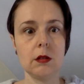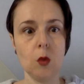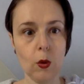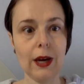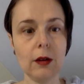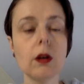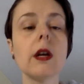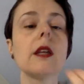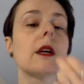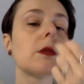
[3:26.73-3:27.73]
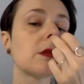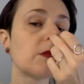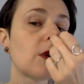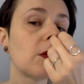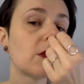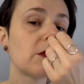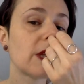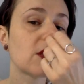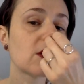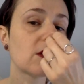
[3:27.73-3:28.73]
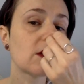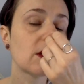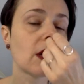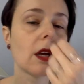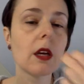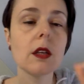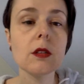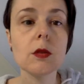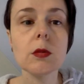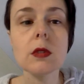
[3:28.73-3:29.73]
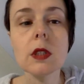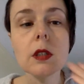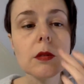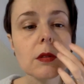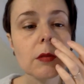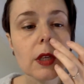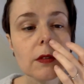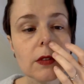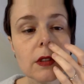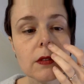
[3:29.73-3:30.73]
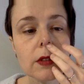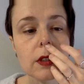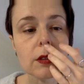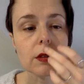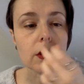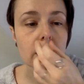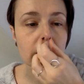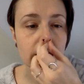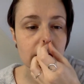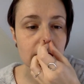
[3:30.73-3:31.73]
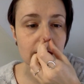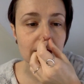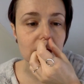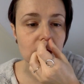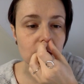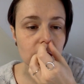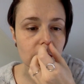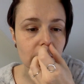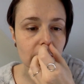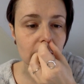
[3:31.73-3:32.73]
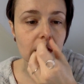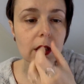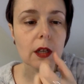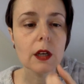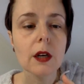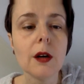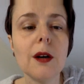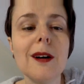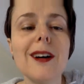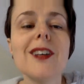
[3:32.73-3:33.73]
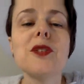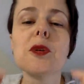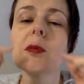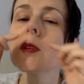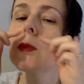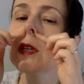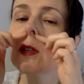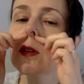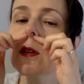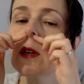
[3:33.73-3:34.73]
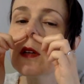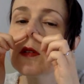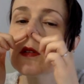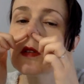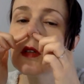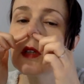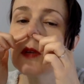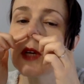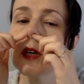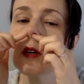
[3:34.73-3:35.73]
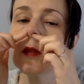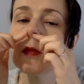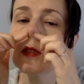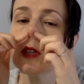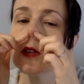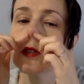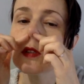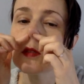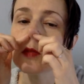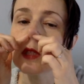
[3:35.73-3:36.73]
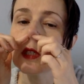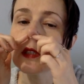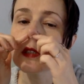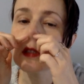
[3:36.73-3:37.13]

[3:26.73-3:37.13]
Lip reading: Wow, okay, that was almost magical. It's almost like it was made for this video, although I did intend to show you how I normally wiggle it around. Anyway, now it's just in place.